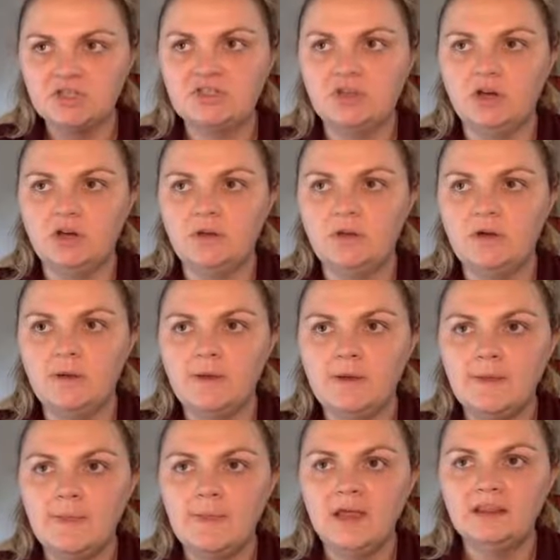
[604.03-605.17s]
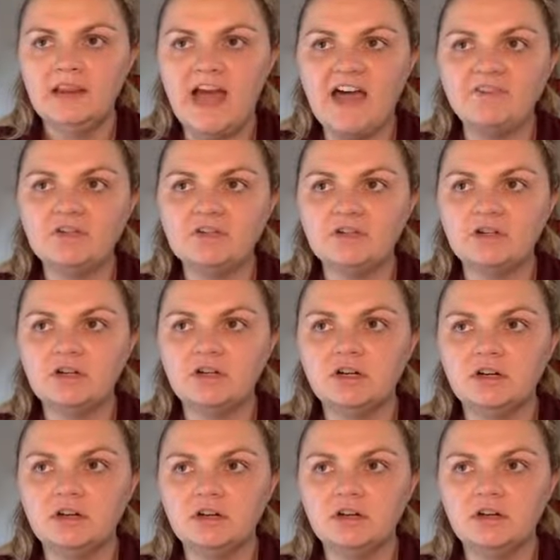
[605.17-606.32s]
So
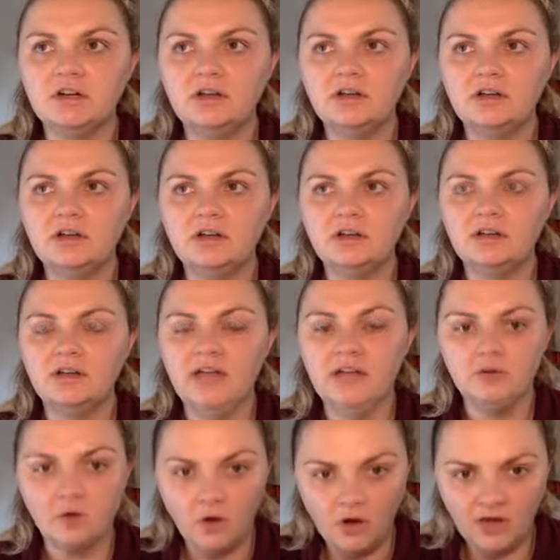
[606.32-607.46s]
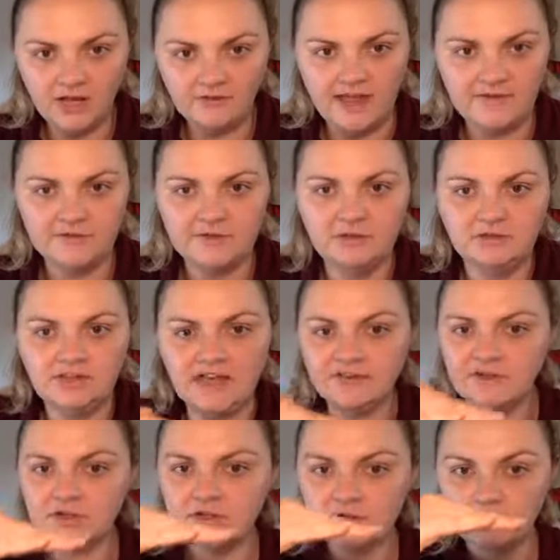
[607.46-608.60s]
lavender, and you all have lavender.
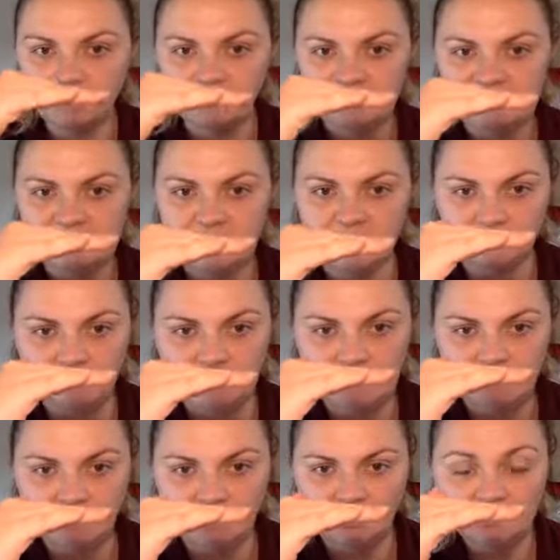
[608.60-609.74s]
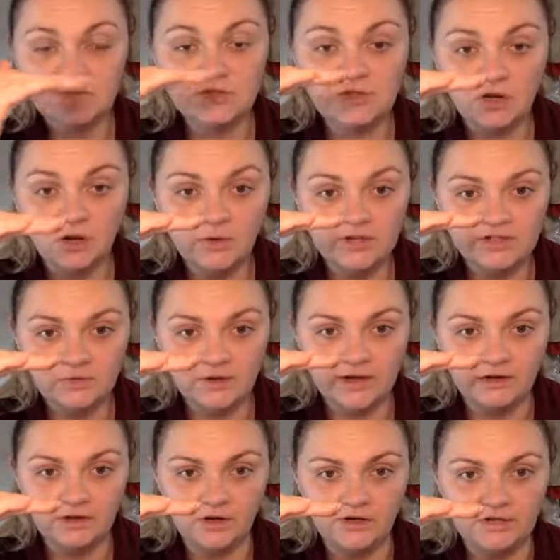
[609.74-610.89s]
Lavender is an oil that stays right here. So does
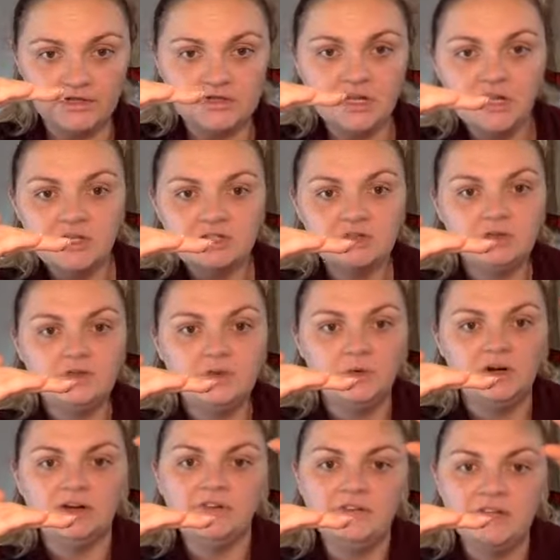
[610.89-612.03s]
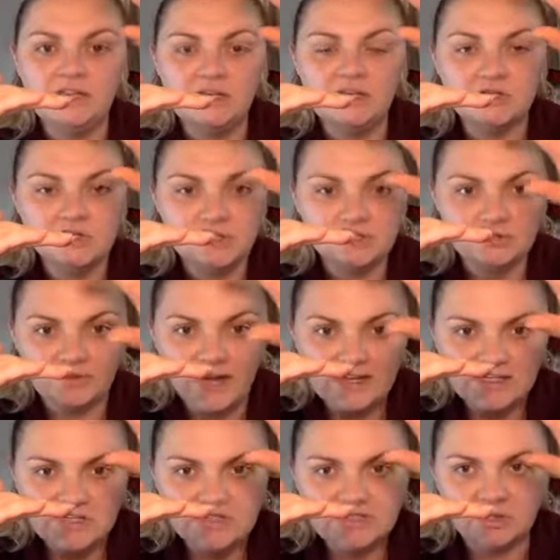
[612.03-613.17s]
wild orange. So if you are feeling
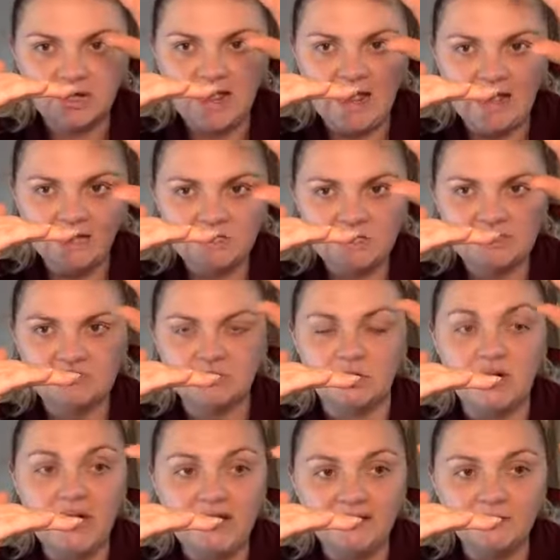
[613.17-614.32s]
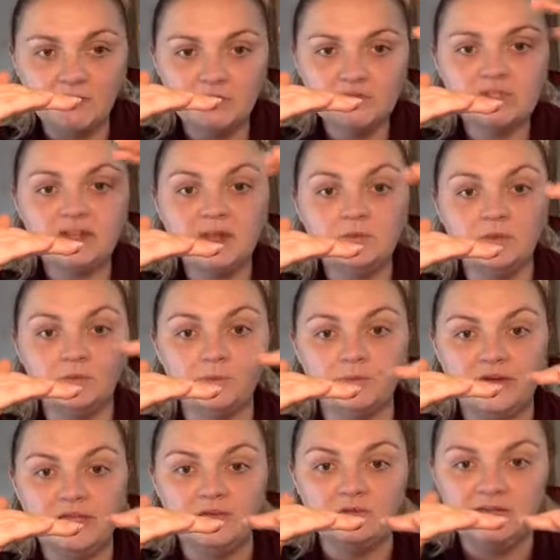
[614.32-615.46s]
stressed or anxious or high emotion, it will
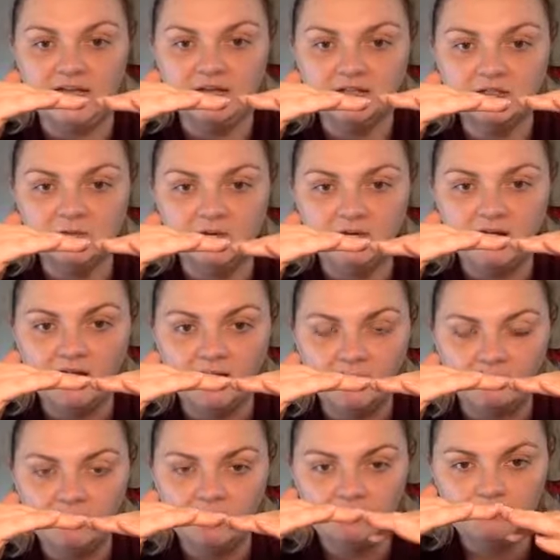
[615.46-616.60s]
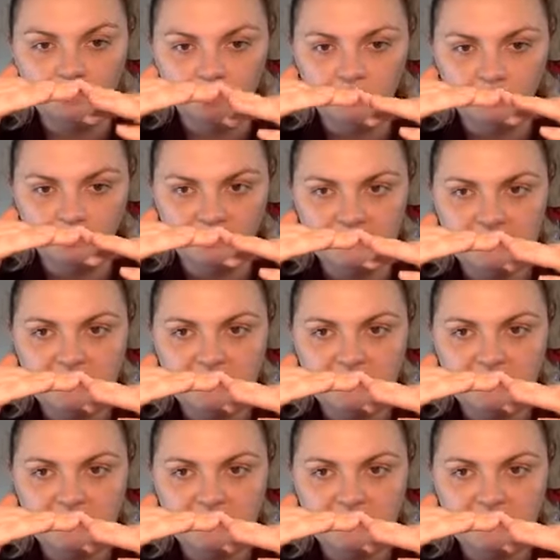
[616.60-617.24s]
bring you down to a calm middle point.